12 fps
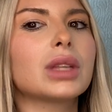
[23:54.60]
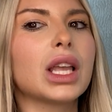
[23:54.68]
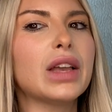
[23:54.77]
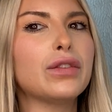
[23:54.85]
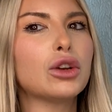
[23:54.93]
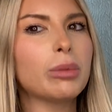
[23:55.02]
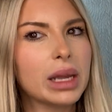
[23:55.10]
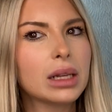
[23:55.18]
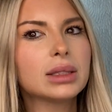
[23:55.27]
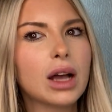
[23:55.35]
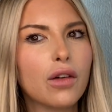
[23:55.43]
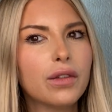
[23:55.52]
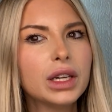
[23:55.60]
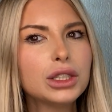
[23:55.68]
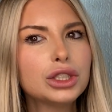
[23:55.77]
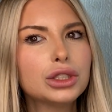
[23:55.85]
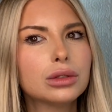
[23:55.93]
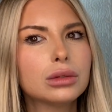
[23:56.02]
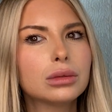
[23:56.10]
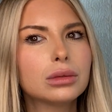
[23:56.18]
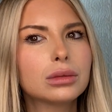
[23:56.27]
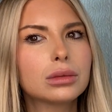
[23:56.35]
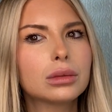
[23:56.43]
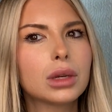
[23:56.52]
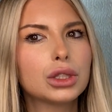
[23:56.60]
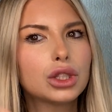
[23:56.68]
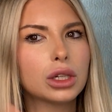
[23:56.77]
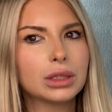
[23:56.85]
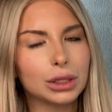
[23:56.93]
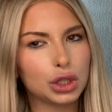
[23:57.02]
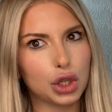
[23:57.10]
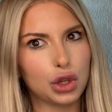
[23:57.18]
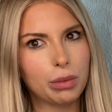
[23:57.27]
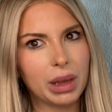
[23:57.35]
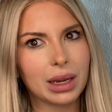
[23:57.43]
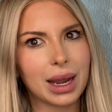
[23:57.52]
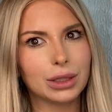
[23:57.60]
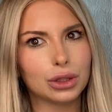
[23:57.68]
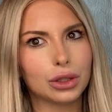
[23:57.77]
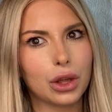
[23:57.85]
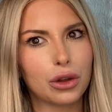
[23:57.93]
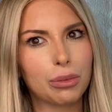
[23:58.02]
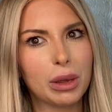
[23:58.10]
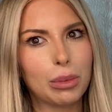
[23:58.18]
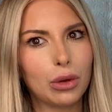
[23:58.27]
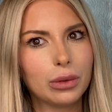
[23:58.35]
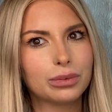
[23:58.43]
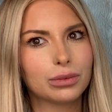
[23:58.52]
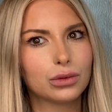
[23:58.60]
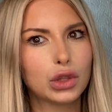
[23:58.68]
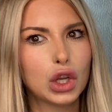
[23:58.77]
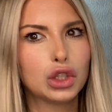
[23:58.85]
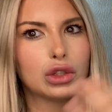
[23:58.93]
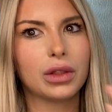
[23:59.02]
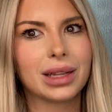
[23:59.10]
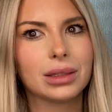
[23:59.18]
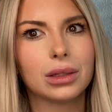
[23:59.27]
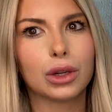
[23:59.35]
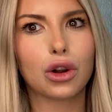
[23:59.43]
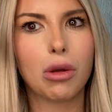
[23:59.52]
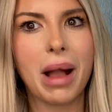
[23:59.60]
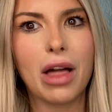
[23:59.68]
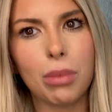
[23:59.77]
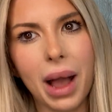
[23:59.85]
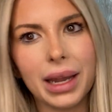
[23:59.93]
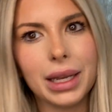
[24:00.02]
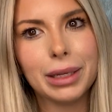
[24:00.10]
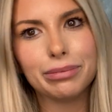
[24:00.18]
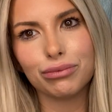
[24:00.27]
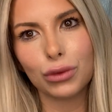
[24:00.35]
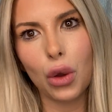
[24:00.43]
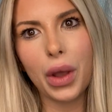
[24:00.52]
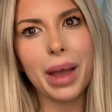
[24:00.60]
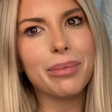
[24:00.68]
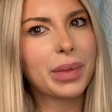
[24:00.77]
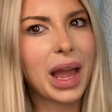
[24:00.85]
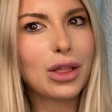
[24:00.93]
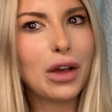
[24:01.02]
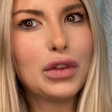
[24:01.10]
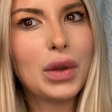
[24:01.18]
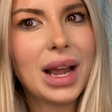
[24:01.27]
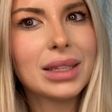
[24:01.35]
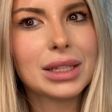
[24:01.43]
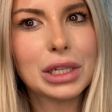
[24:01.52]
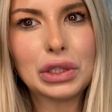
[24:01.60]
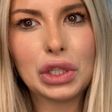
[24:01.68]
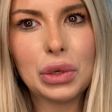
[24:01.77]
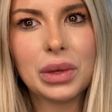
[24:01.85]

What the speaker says: if you're being selfish, it turns into you being nicer to other people. So that's the girl math behind it. Okay, I love you guys, and I'll see you